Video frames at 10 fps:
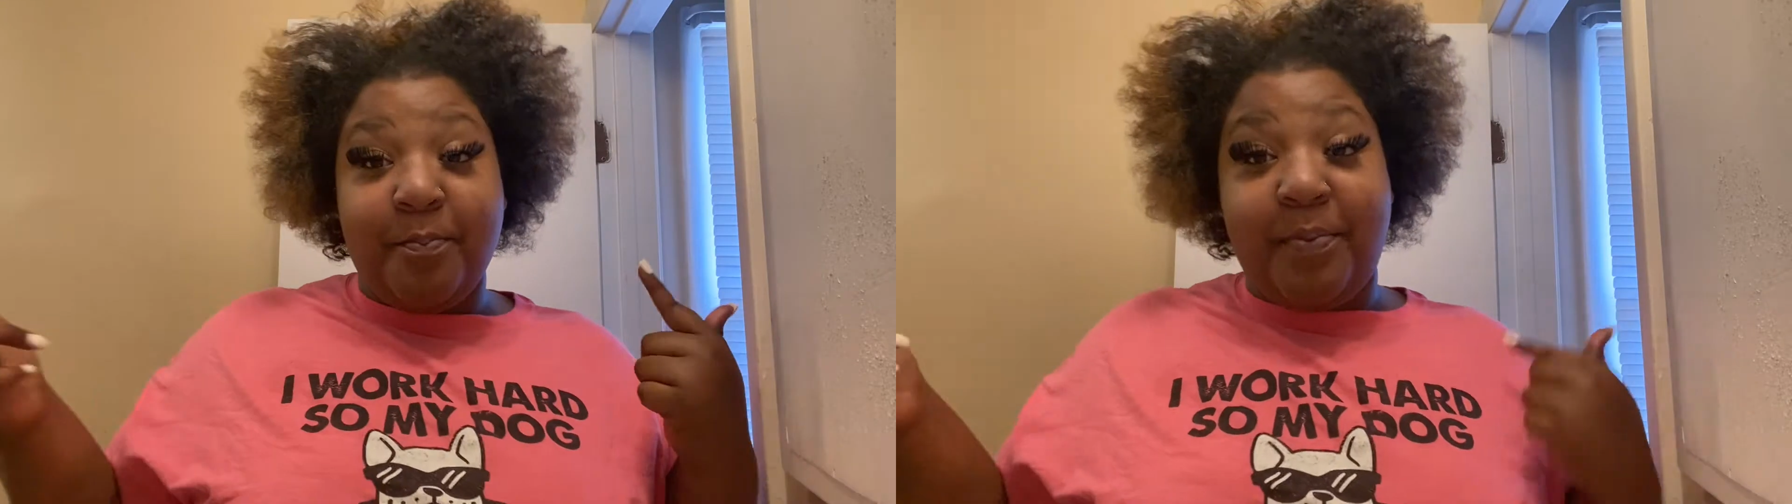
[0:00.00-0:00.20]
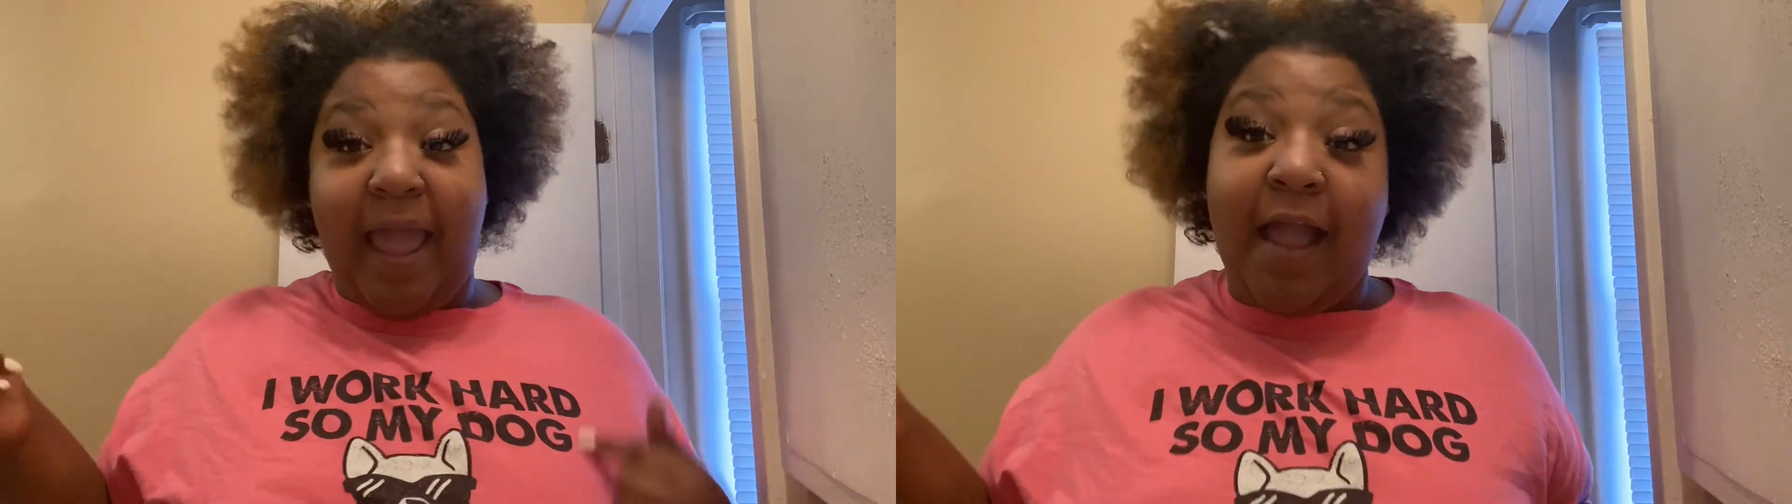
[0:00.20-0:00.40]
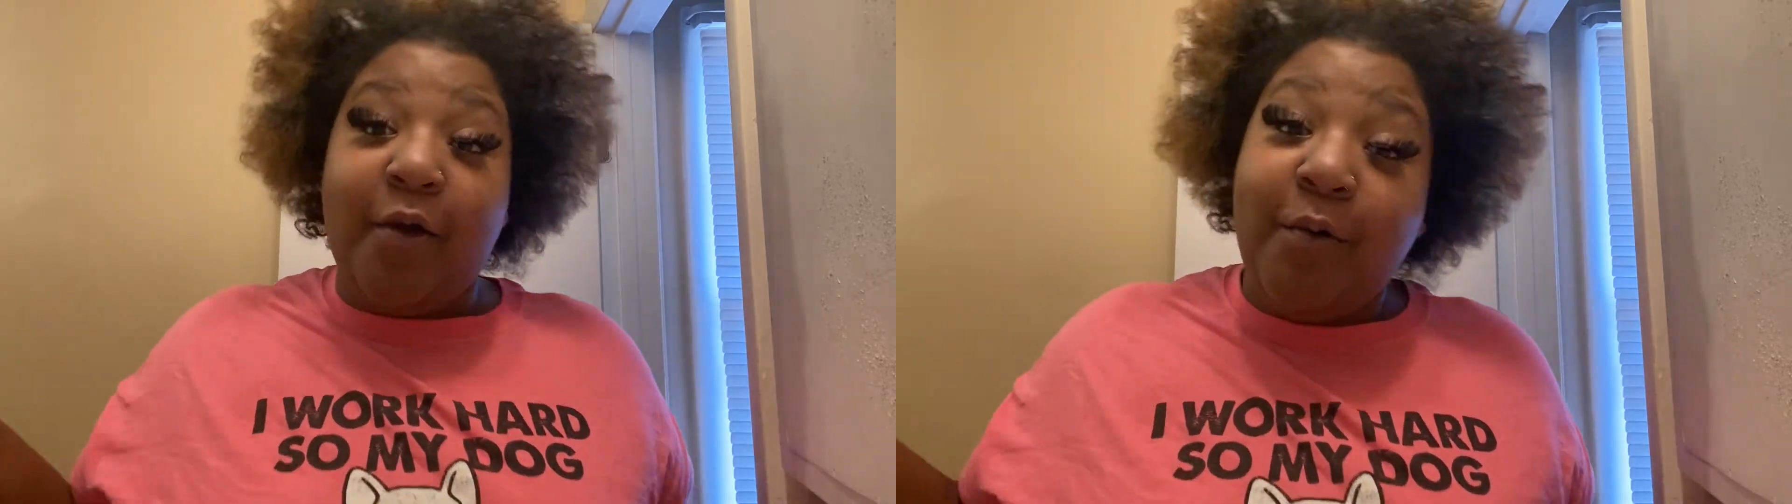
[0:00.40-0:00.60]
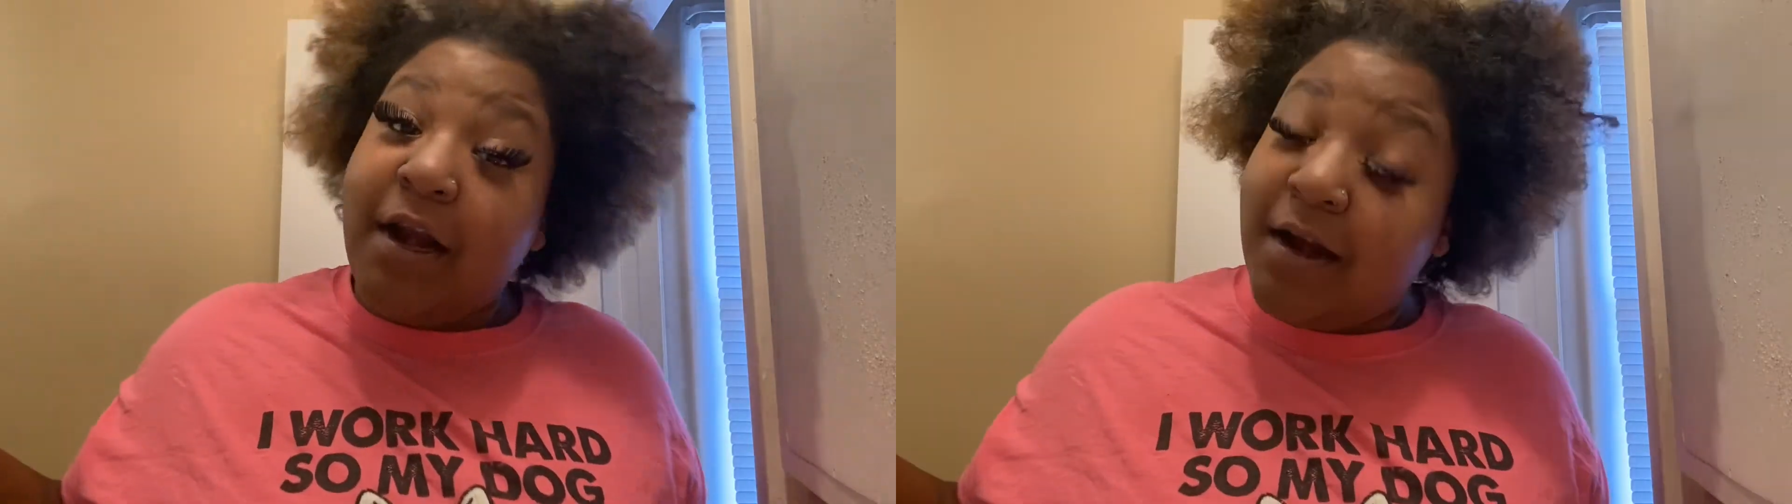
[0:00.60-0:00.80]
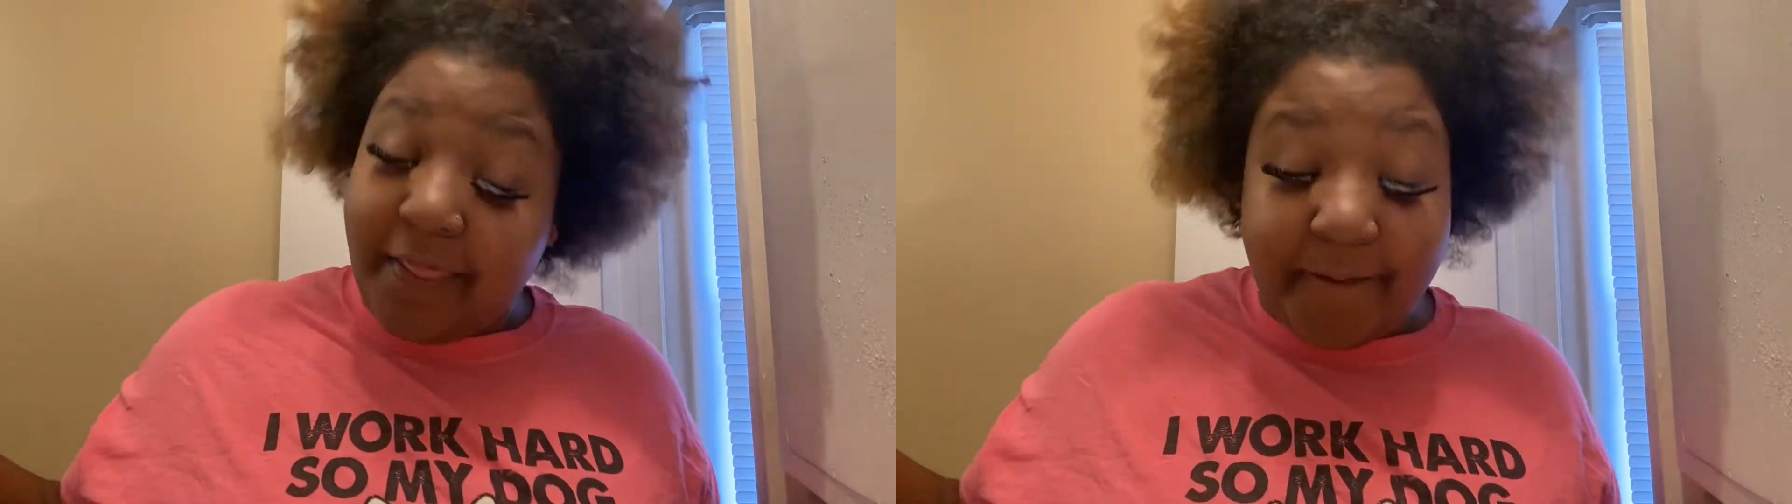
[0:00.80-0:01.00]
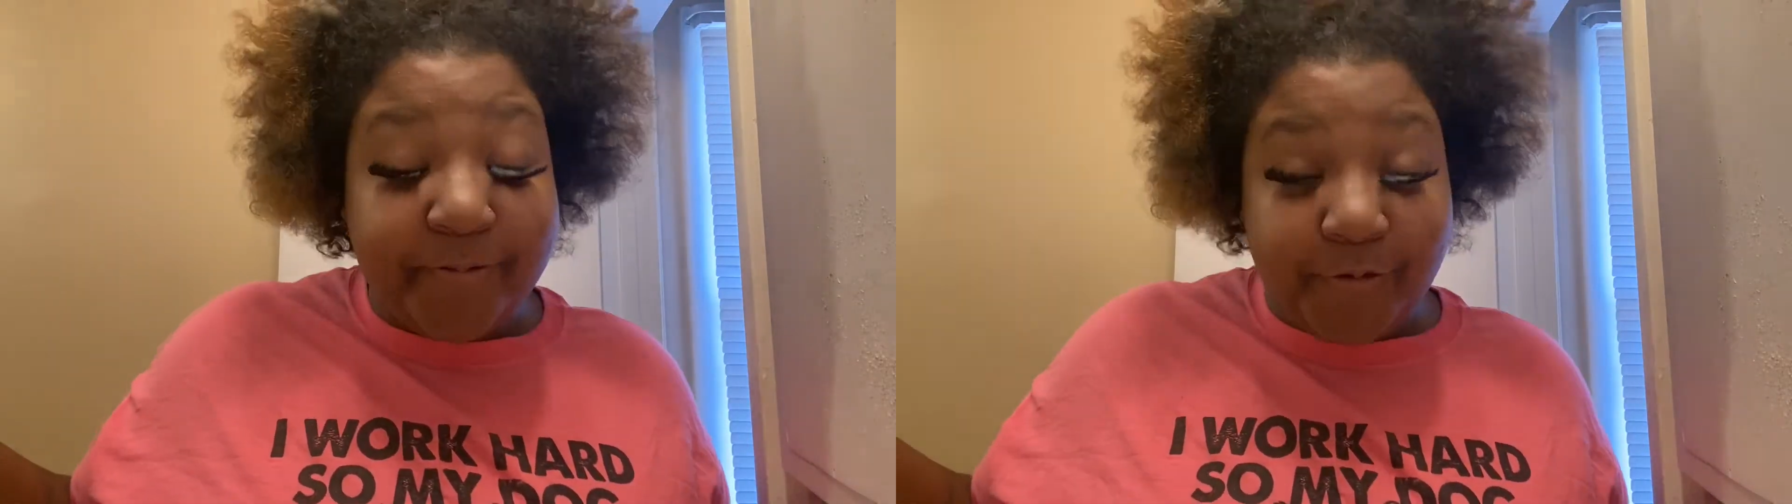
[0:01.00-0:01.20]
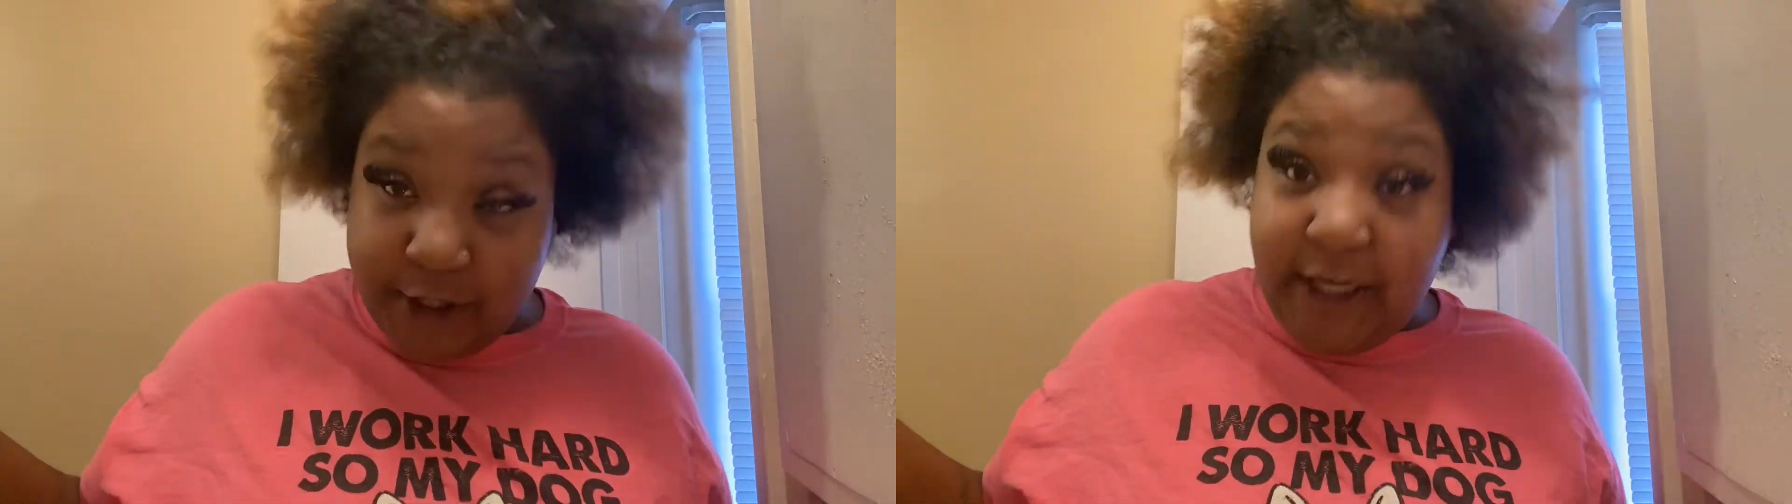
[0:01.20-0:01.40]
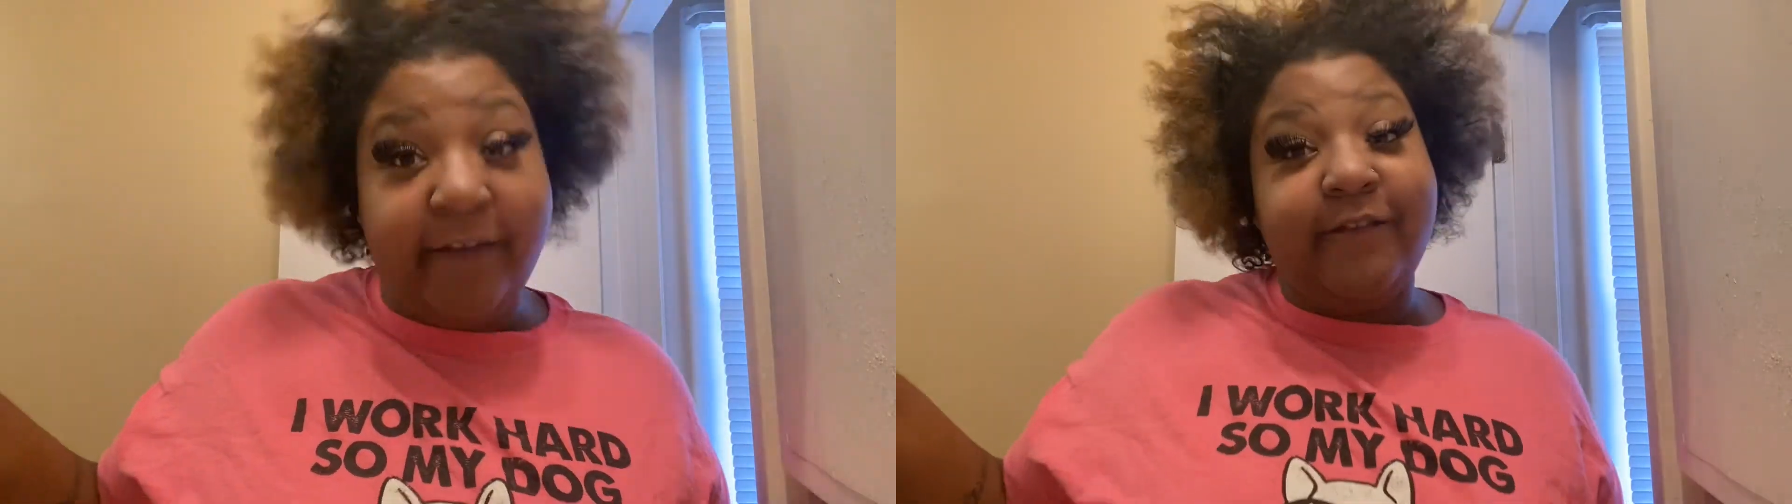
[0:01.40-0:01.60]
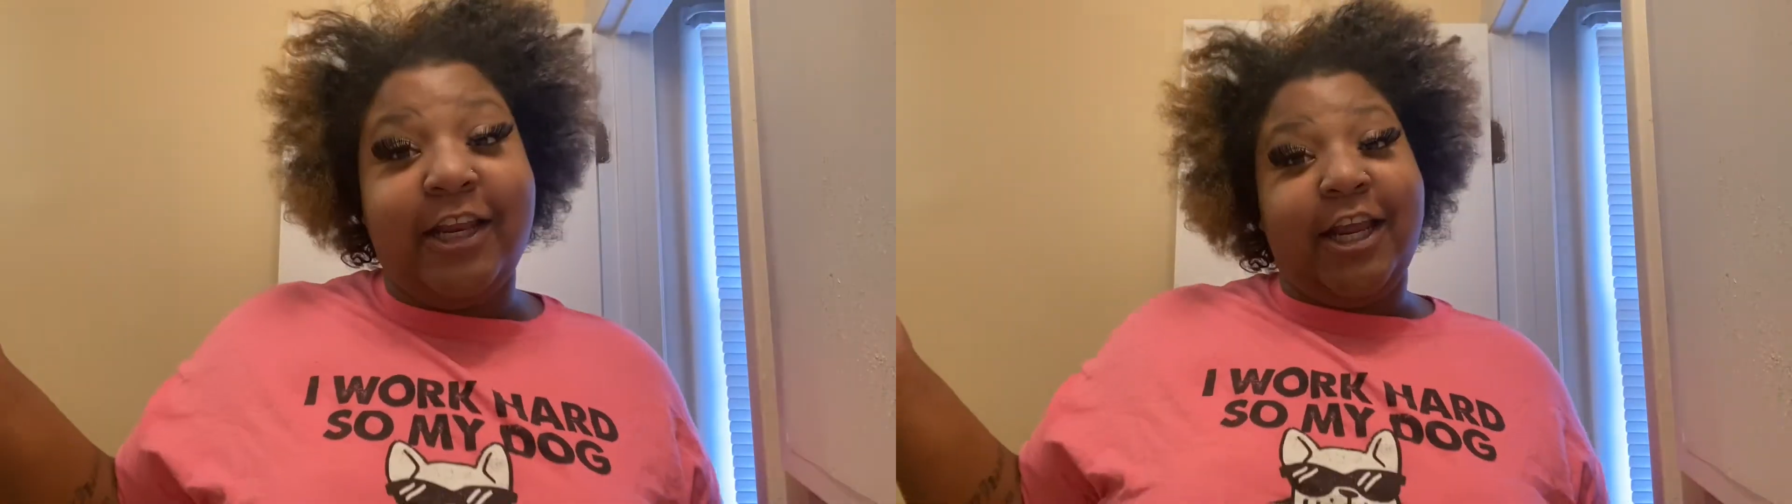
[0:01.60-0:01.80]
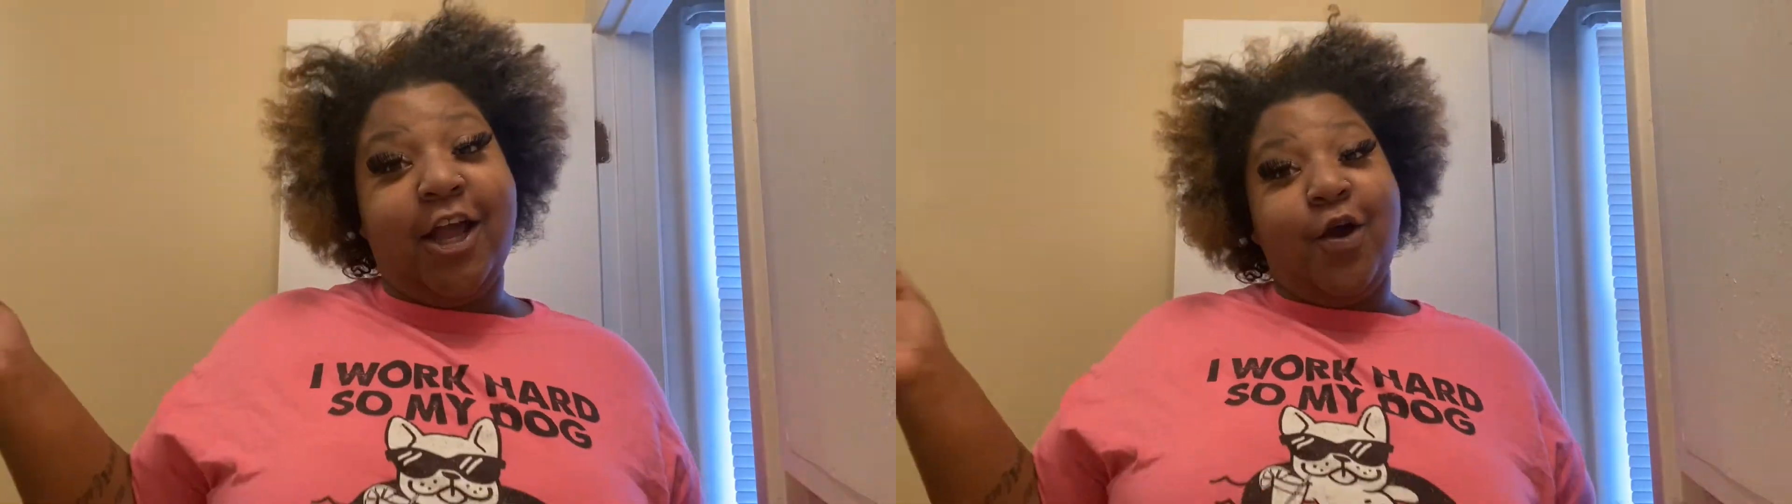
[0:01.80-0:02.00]
back with another freaking
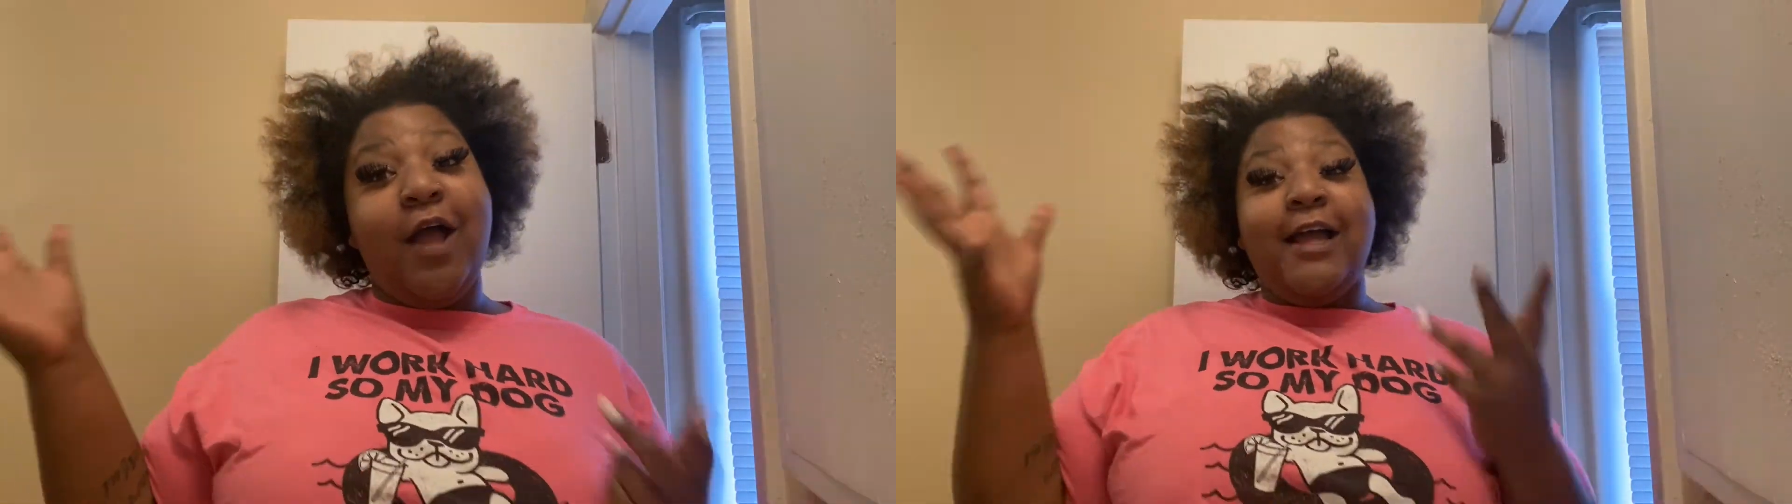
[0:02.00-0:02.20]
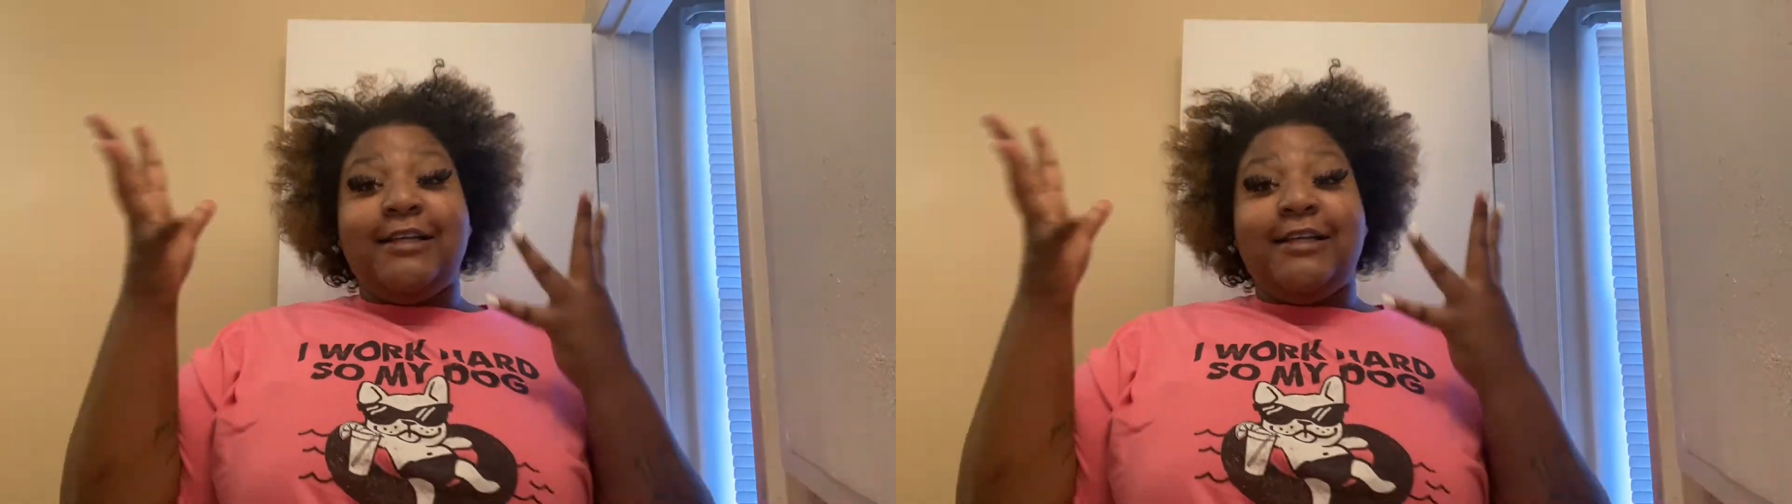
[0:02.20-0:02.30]
video